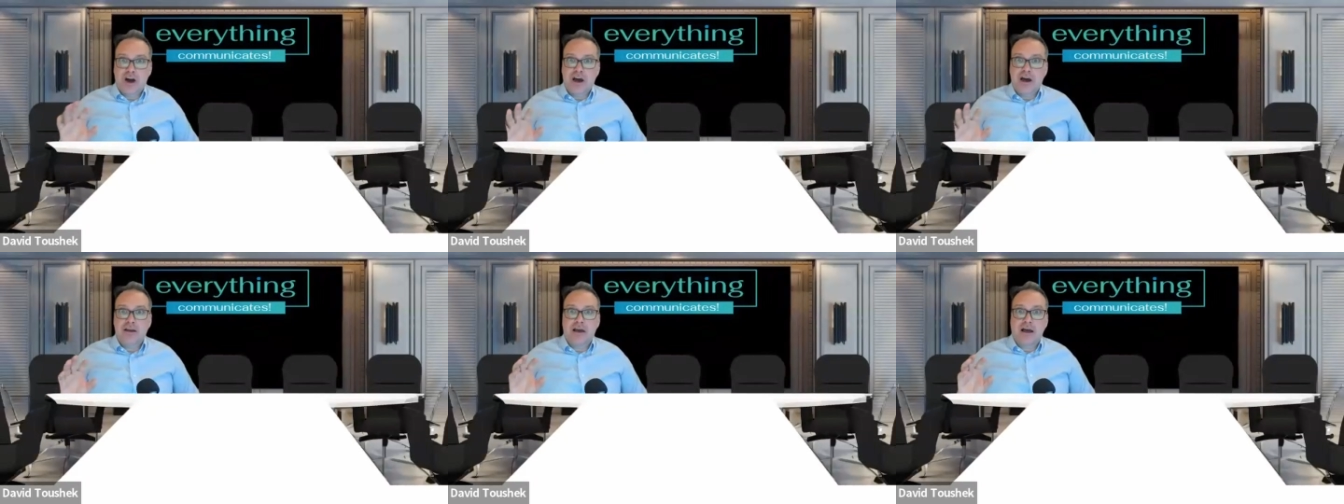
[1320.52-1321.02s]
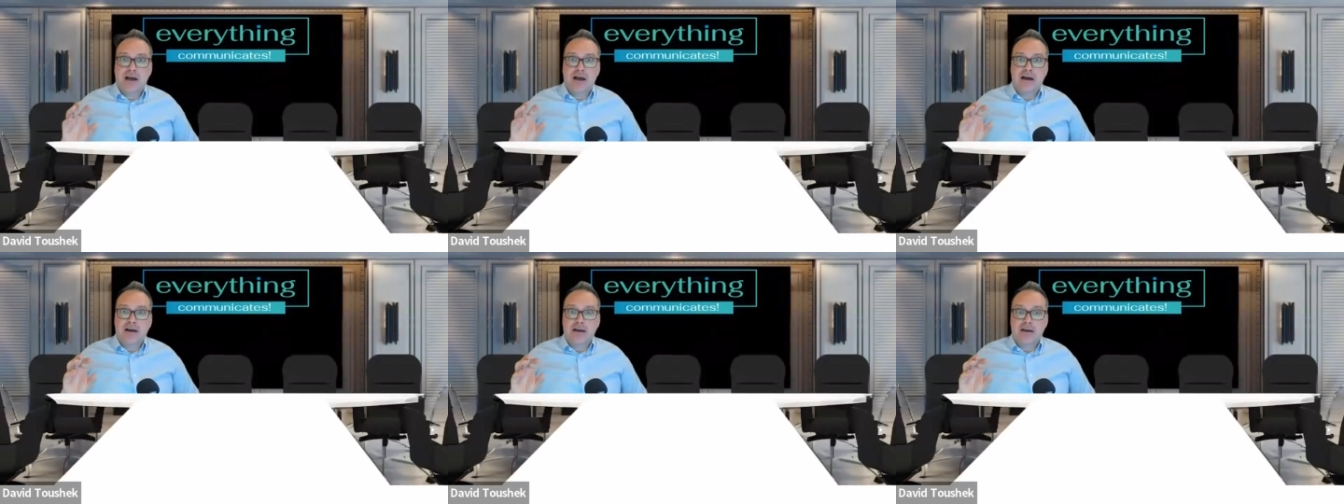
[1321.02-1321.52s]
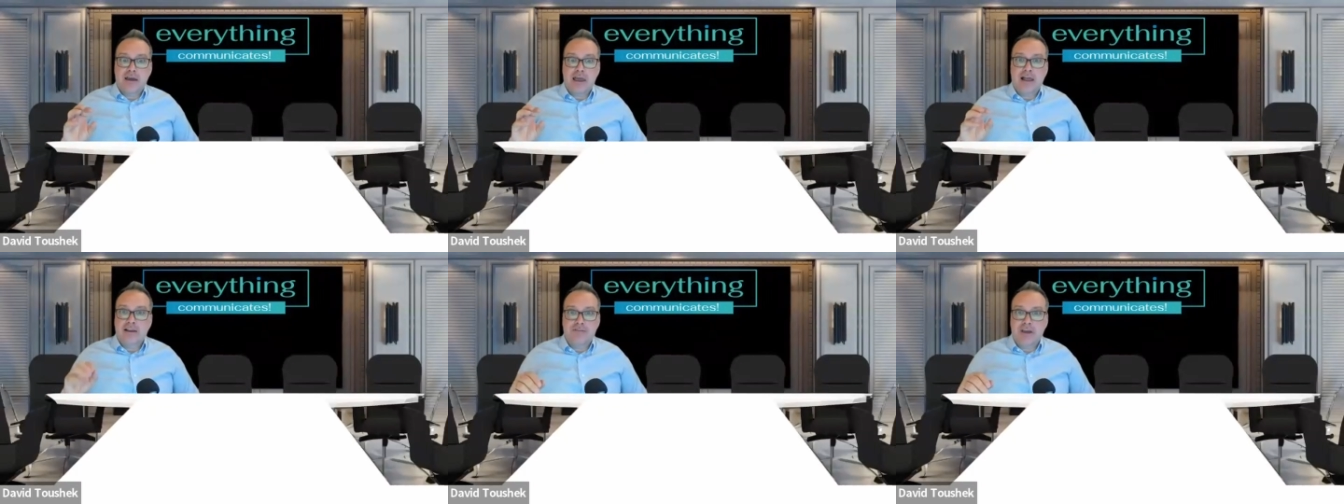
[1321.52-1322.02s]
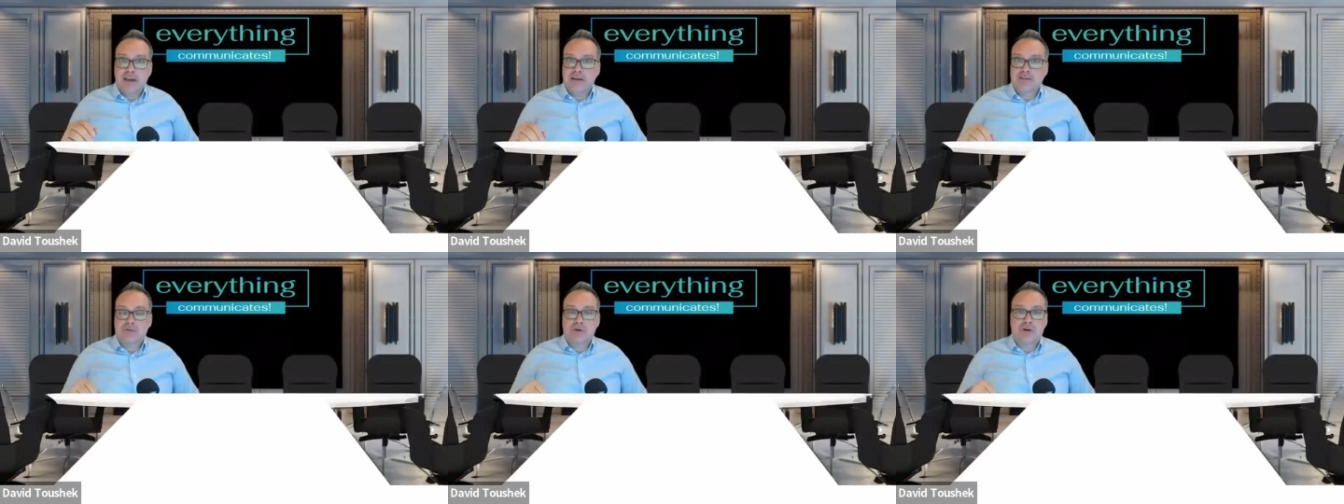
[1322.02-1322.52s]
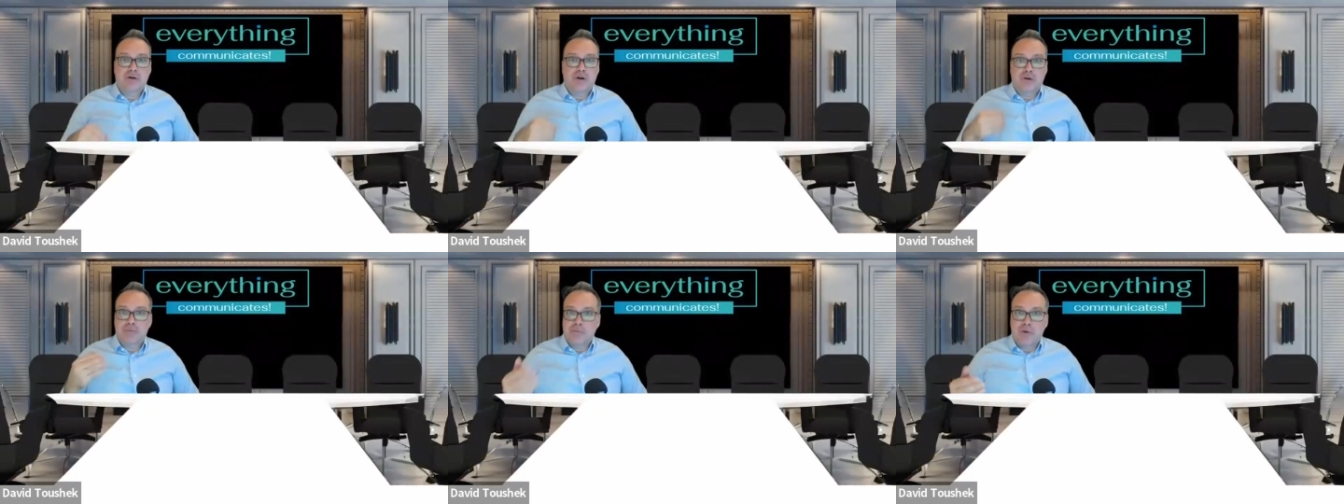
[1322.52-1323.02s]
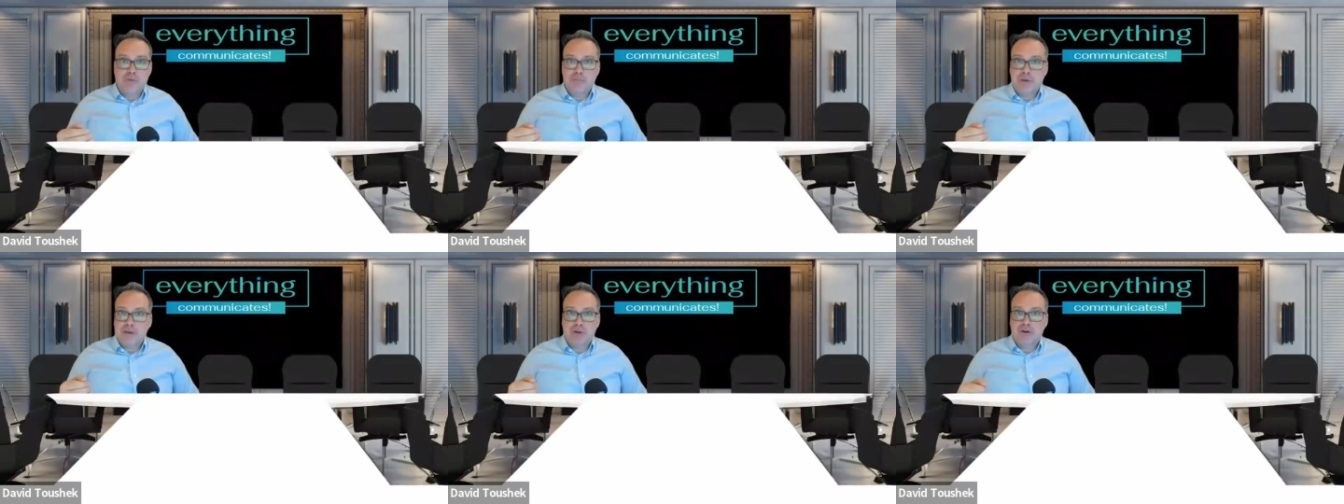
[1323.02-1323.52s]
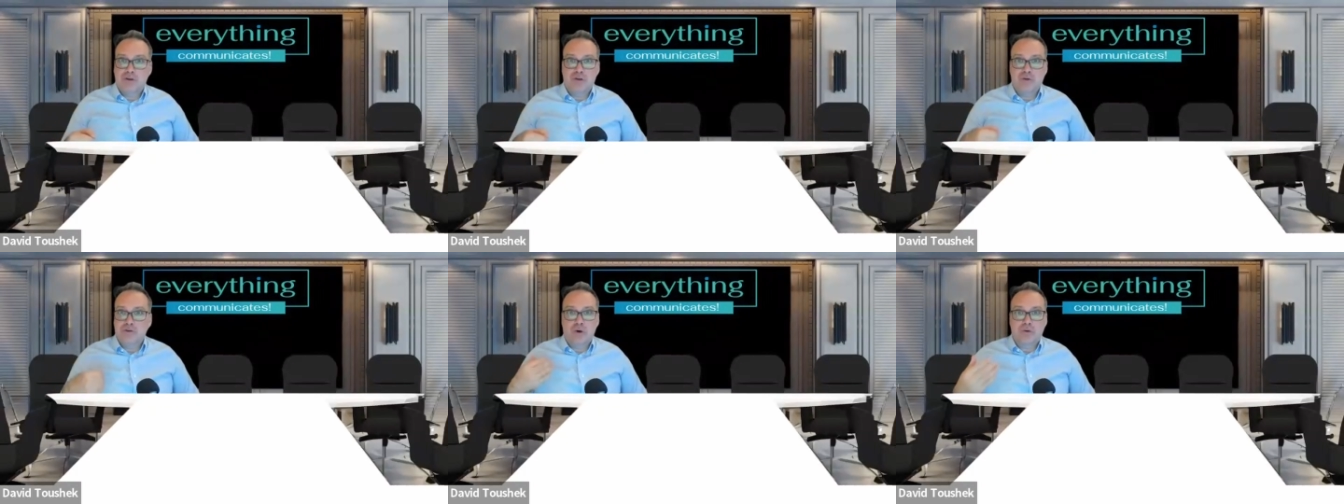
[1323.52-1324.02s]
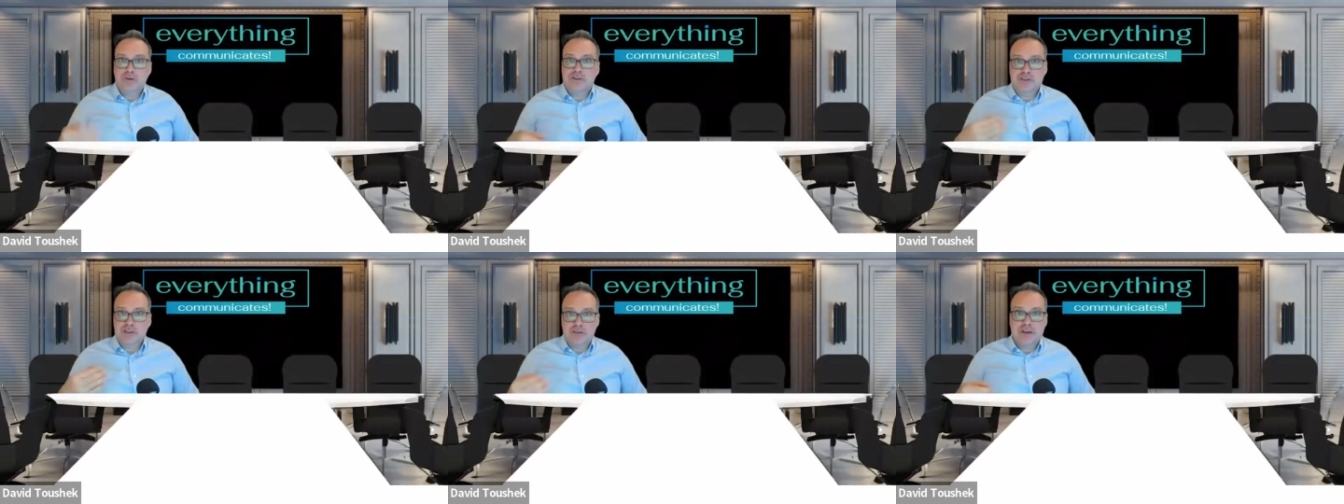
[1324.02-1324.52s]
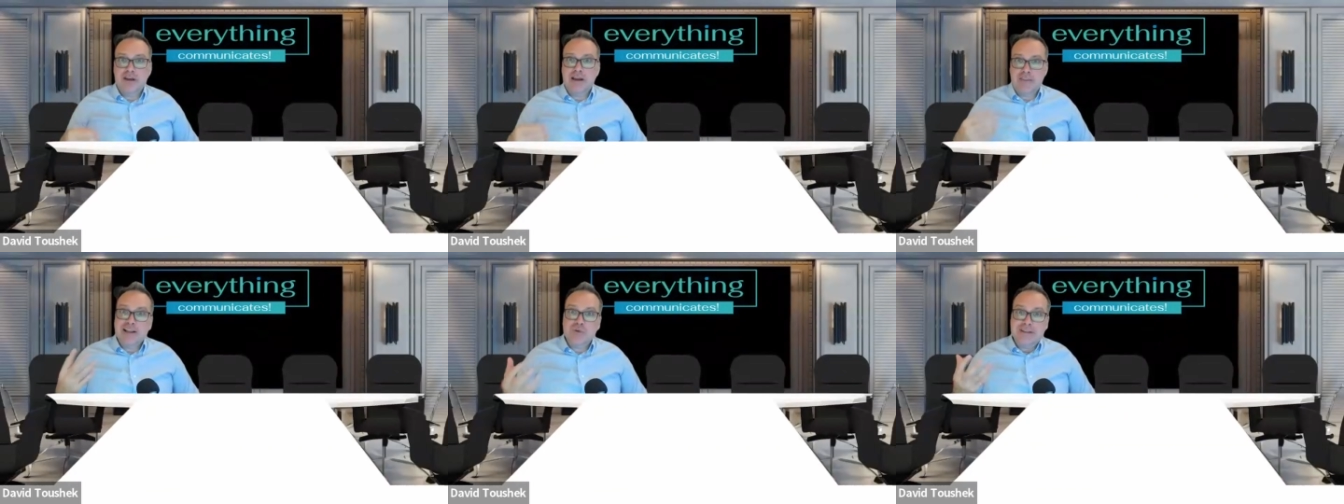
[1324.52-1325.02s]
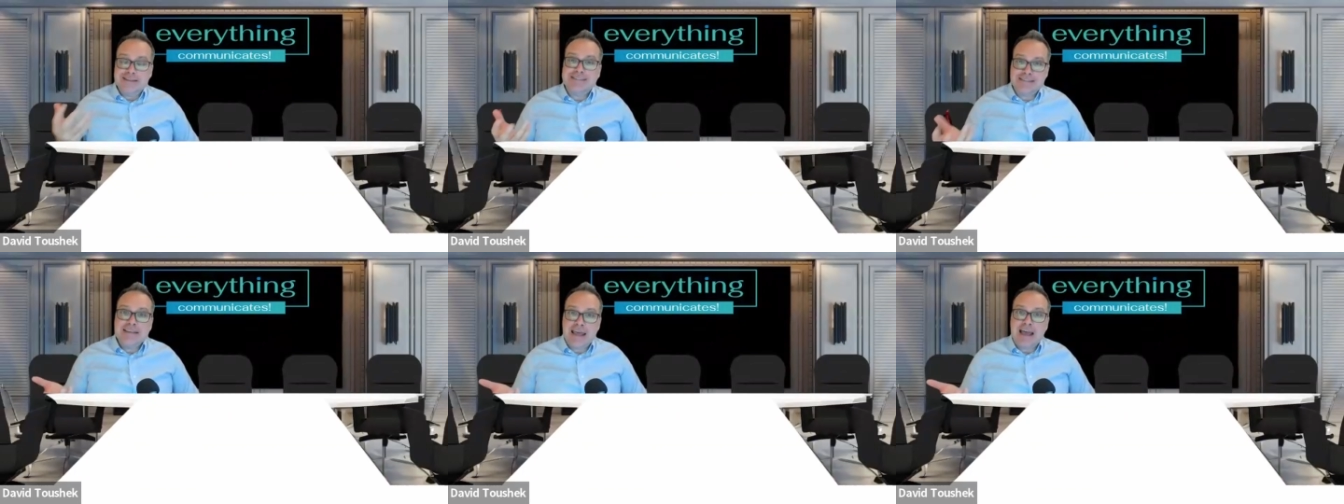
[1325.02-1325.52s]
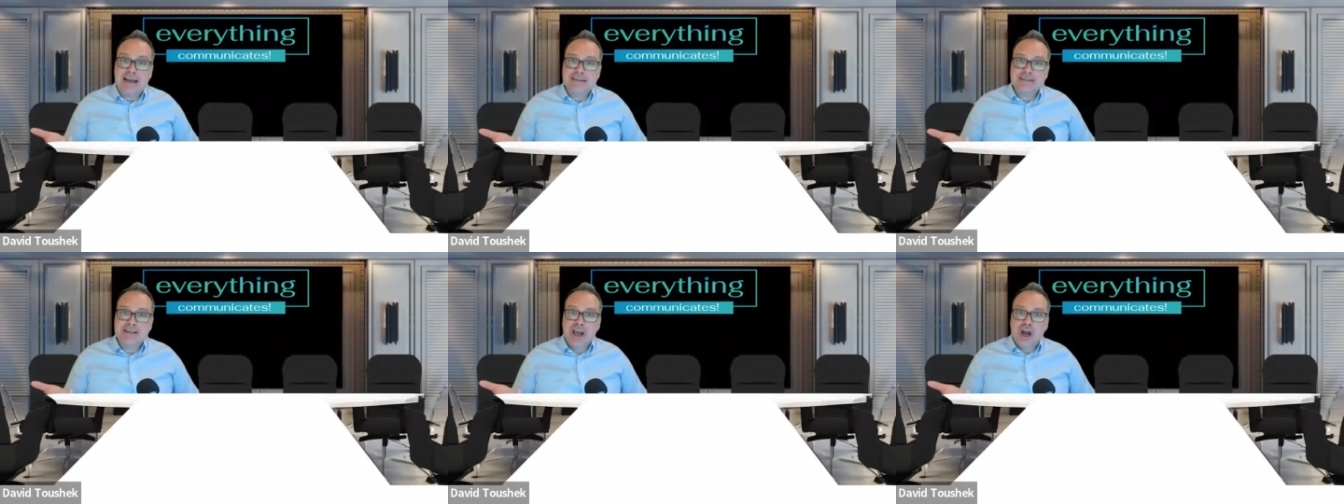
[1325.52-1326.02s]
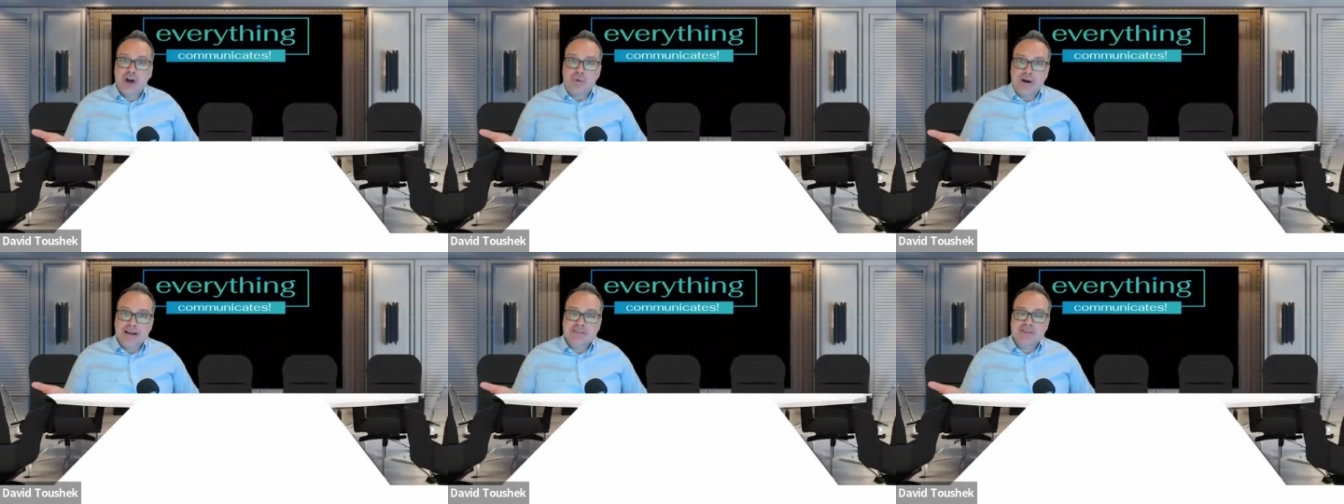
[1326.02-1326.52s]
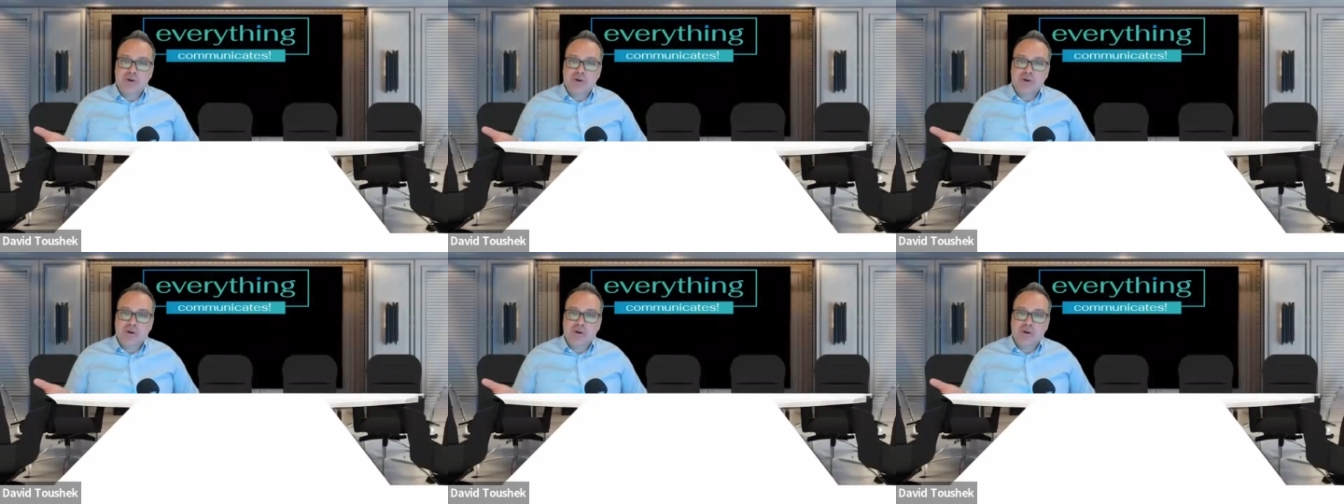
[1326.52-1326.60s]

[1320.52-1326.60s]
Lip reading: not elevate or promote people who don't deserve it. And that's what it's seen as, right?